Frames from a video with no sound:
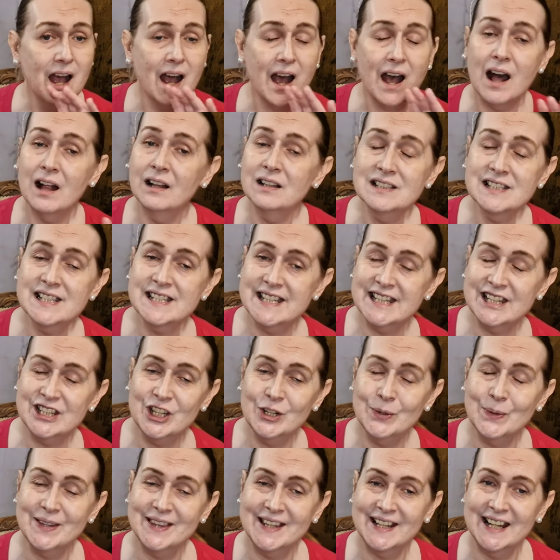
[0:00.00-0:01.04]
I'll see
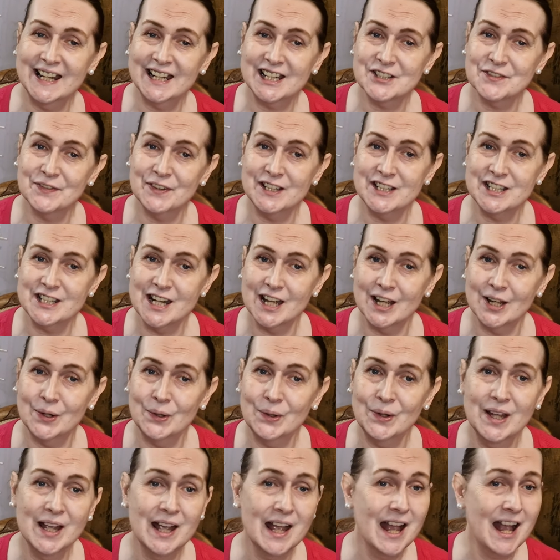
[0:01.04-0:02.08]
you in the next
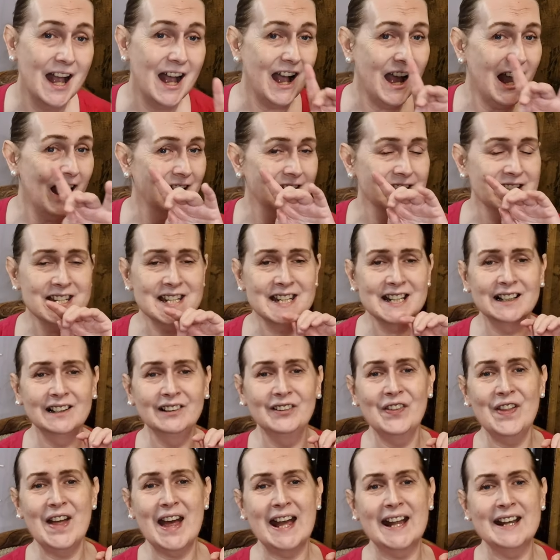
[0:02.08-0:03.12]
video. Until
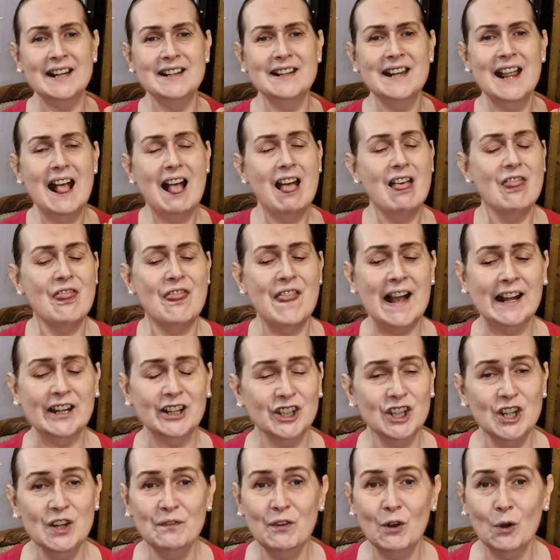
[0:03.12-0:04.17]
then,
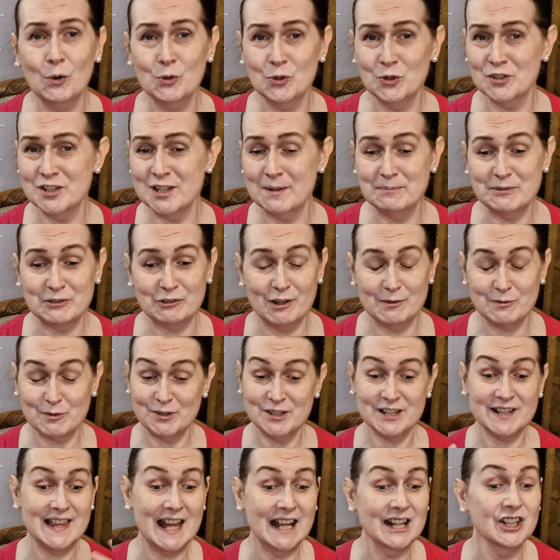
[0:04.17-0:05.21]
thank you for all your
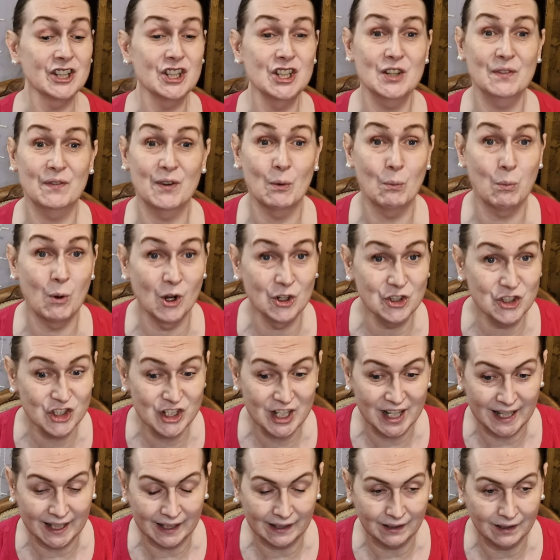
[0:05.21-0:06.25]
subscriptions. Thank you for
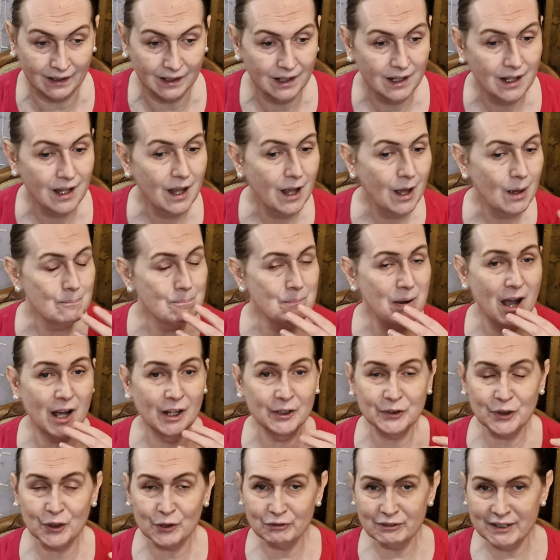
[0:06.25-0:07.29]
watching.
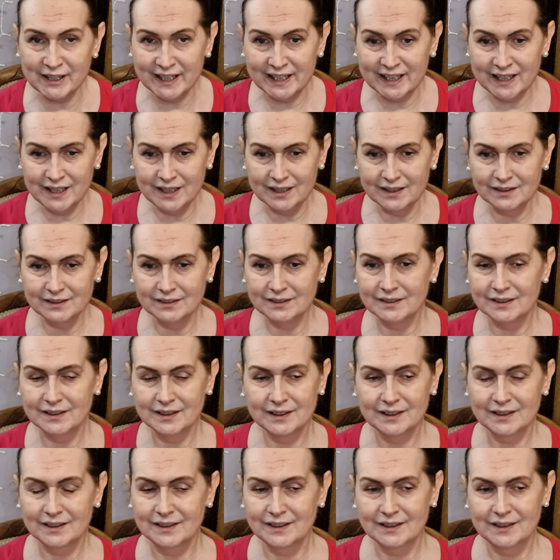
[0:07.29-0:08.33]
Part 3.
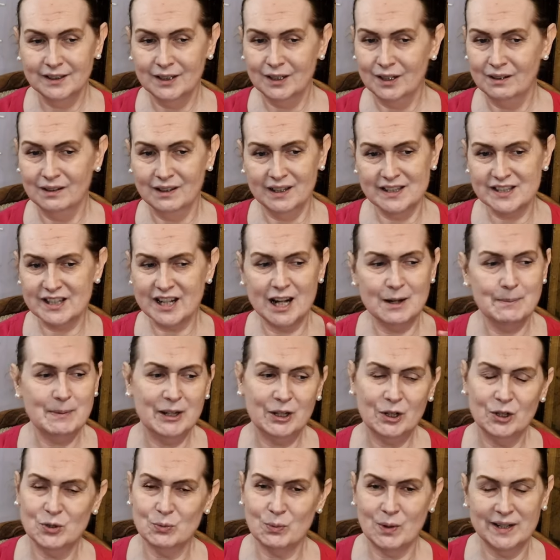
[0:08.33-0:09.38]
It's going to be a
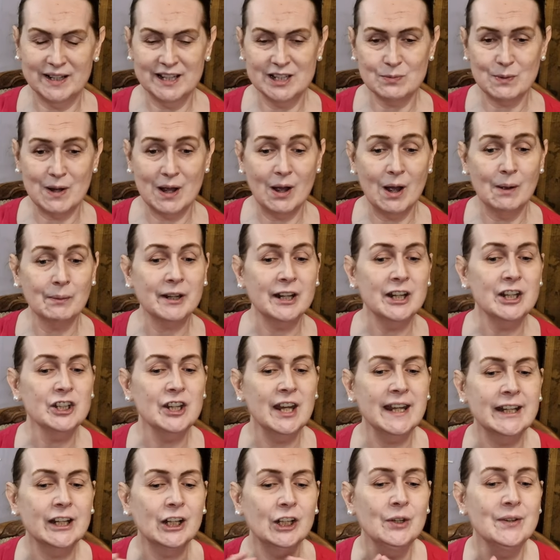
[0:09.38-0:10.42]
good one as well. I'm going to
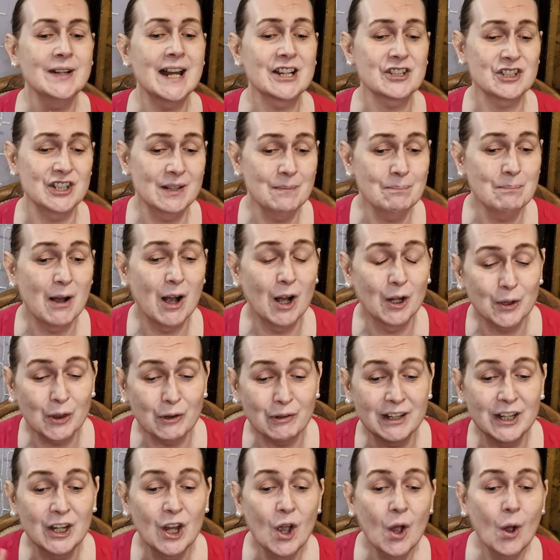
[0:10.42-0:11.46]
include, actually, in part
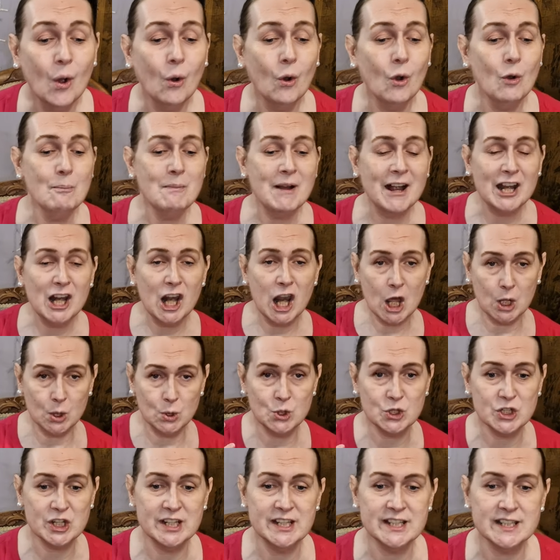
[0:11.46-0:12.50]
3, all my
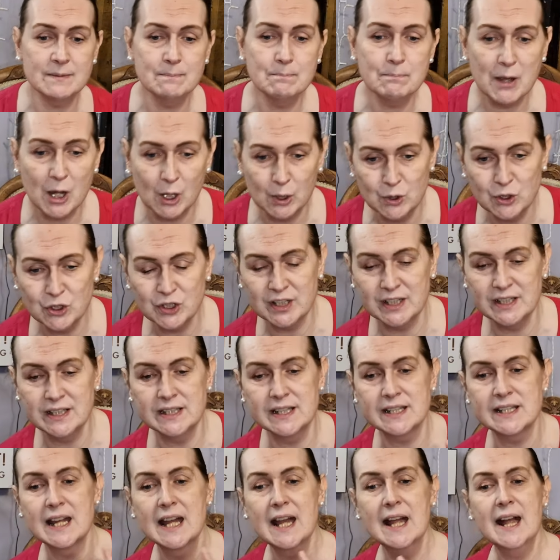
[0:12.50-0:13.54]
lotions and
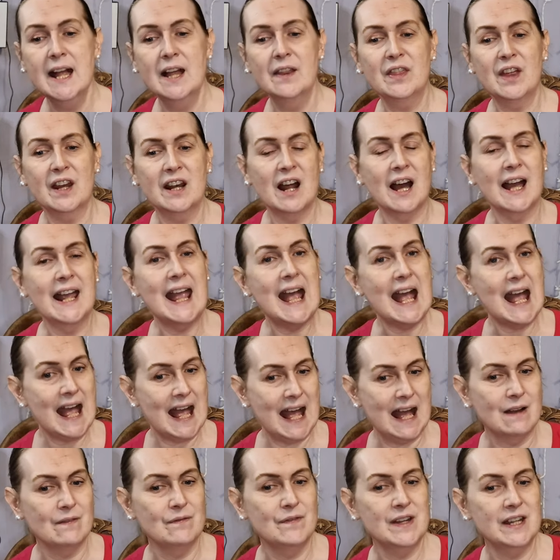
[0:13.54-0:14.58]
potions that I
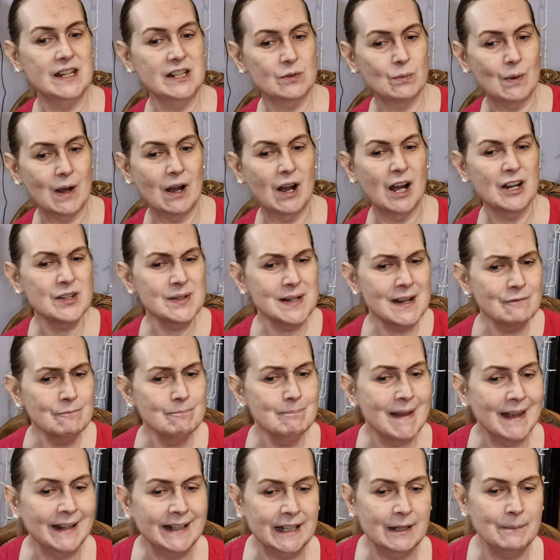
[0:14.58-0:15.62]
have as well. I don't have
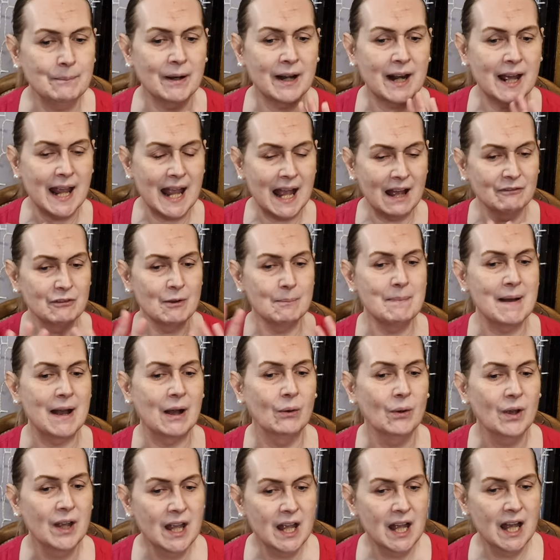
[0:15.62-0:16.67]
many, but I have
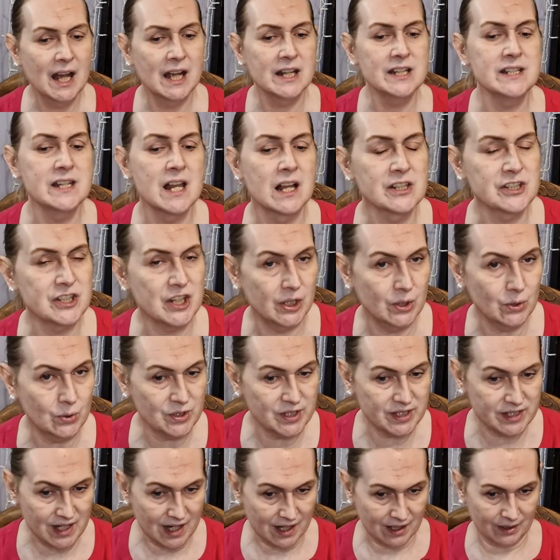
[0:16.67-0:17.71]
about a dozen or
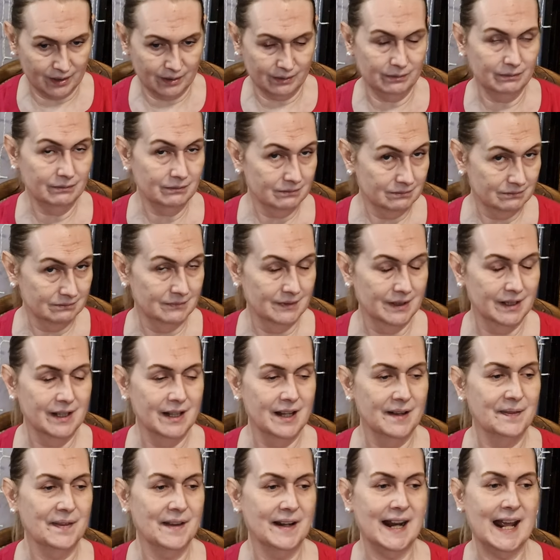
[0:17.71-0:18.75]
so
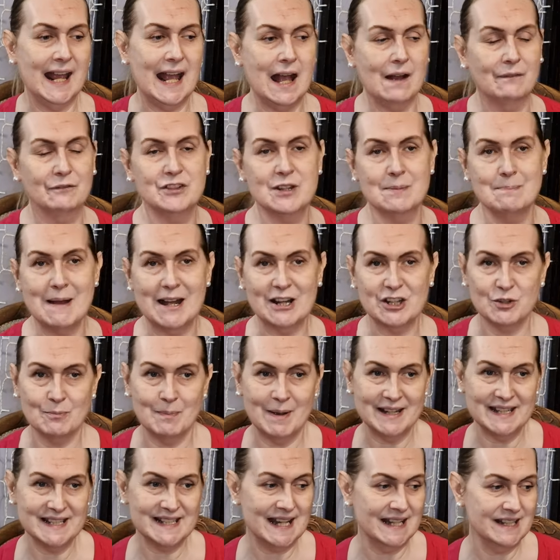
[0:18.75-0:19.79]
that I have to match
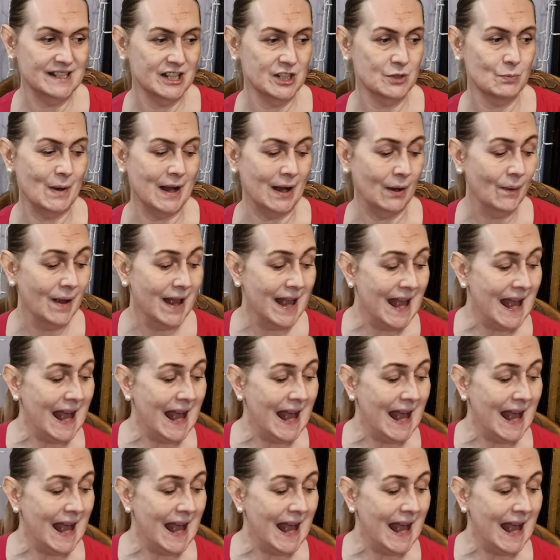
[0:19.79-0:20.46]
my scent as well.